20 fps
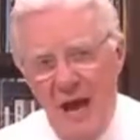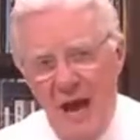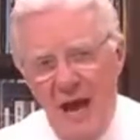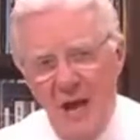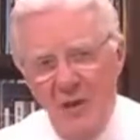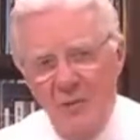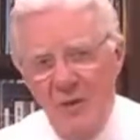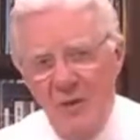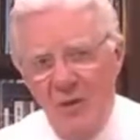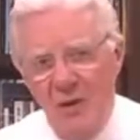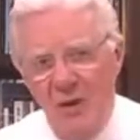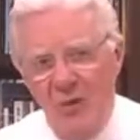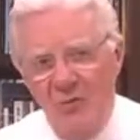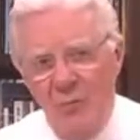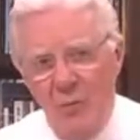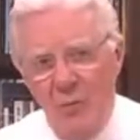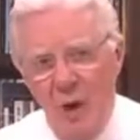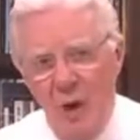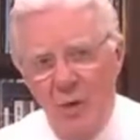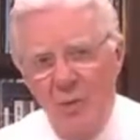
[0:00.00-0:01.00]
How do we
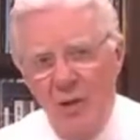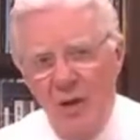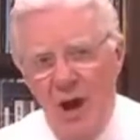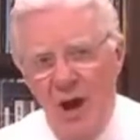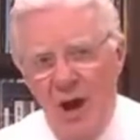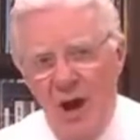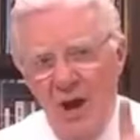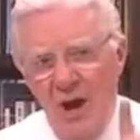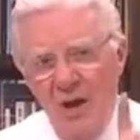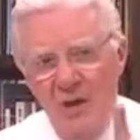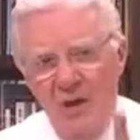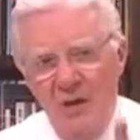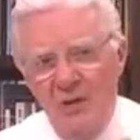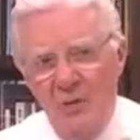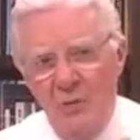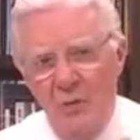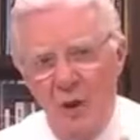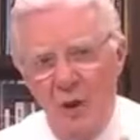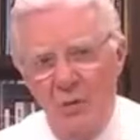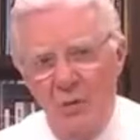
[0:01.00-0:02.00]
go from where we are
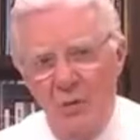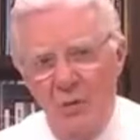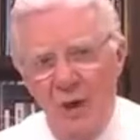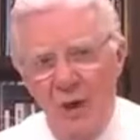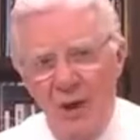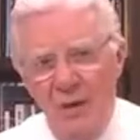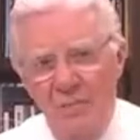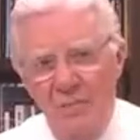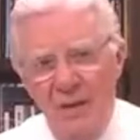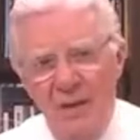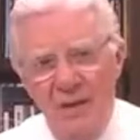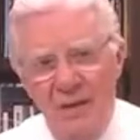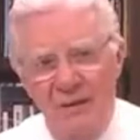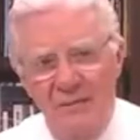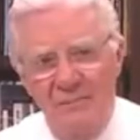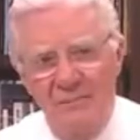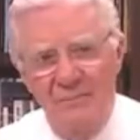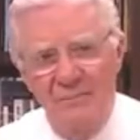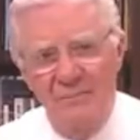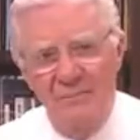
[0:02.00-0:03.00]
to where we want to
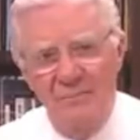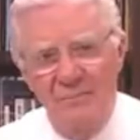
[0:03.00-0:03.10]
be?